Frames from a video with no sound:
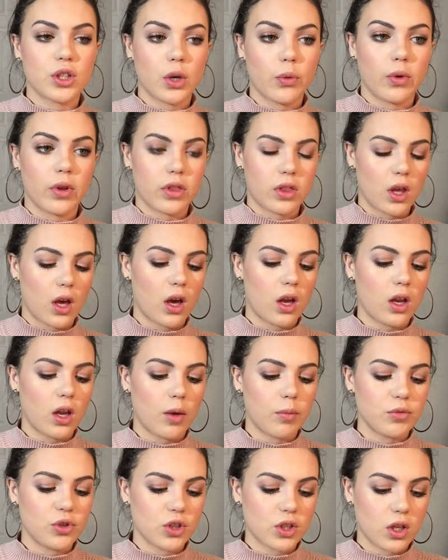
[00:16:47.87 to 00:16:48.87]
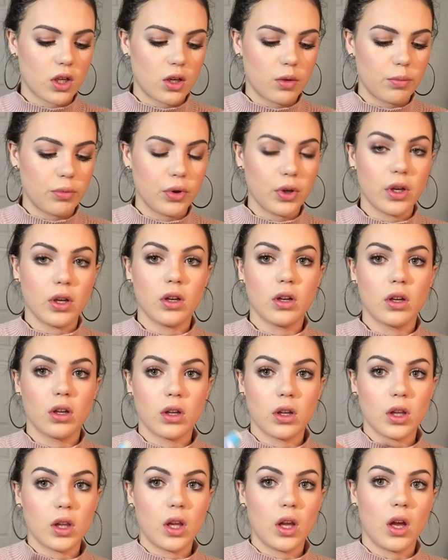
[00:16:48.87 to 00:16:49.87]
done with that, I'm just going to put
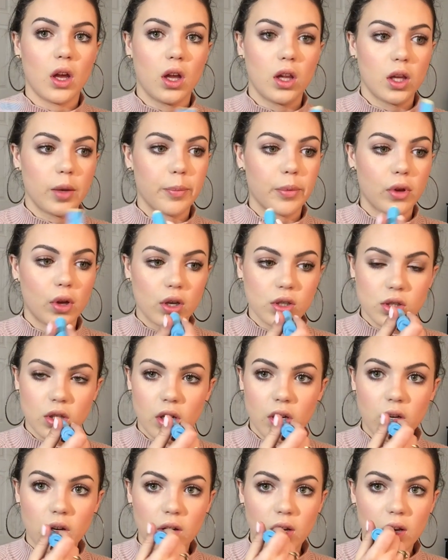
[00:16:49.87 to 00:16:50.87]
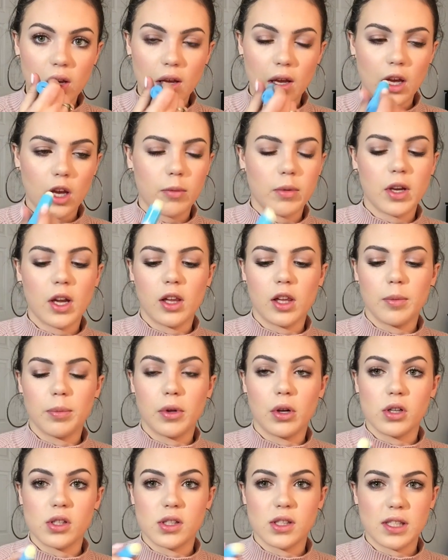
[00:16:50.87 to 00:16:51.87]
lip gloss on. I mean, not lip
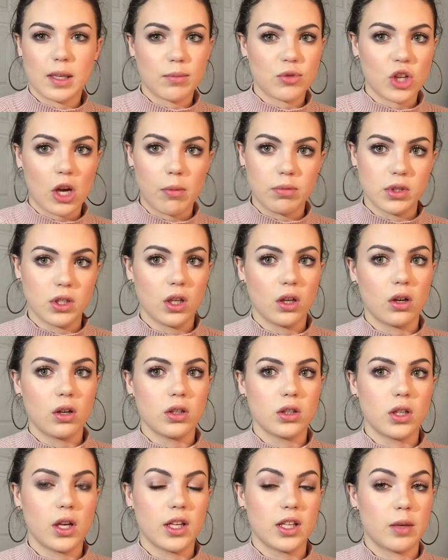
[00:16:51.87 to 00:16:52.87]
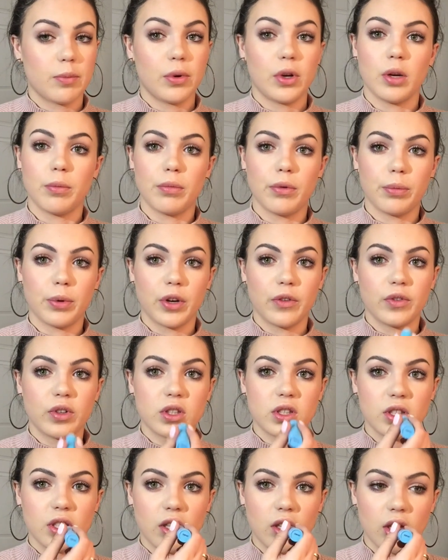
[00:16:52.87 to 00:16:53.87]
gloss, the same chapstick on as I put on
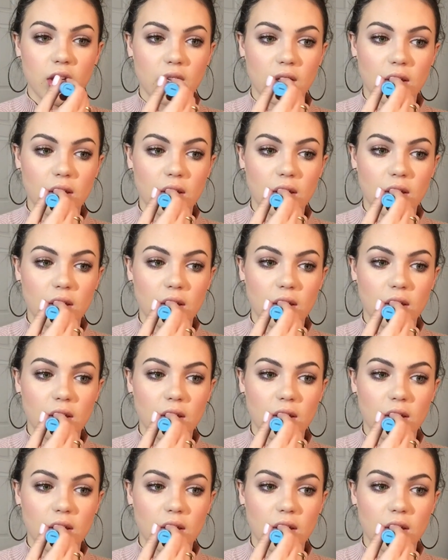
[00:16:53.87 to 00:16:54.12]
previously.